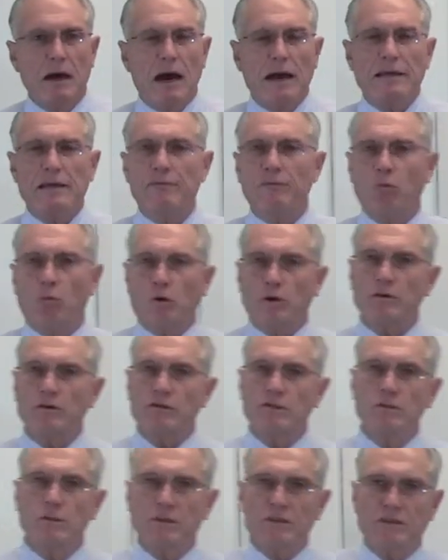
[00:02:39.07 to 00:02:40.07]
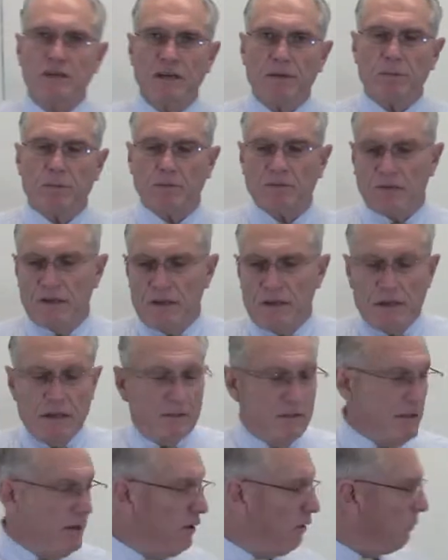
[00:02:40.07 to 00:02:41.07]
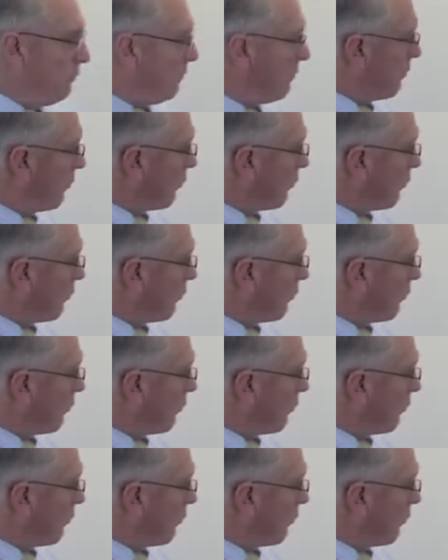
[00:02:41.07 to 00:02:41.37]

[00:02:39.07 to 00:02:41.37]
I would give one or two examples to help the